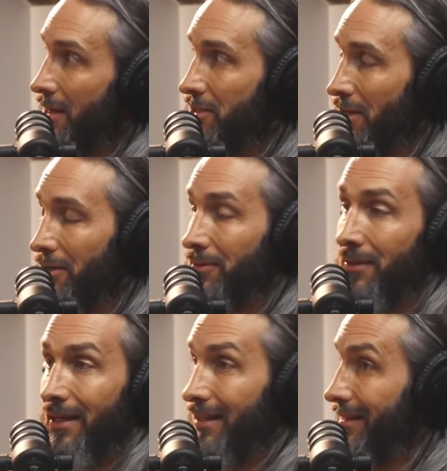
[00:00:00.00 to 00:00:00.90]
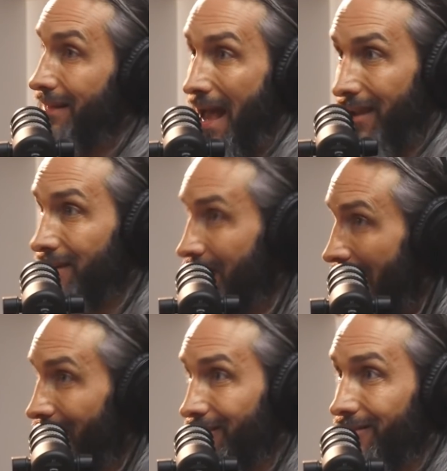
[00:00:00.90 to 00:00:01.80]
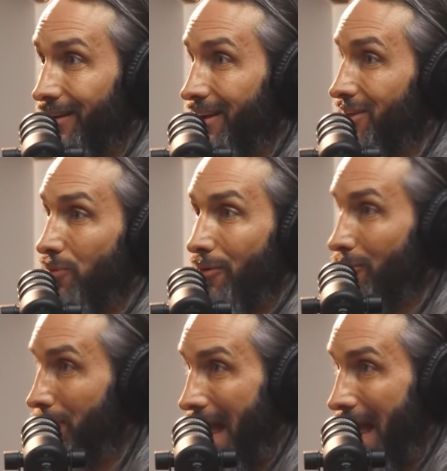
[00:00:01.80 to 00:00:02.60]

And so that container is what we're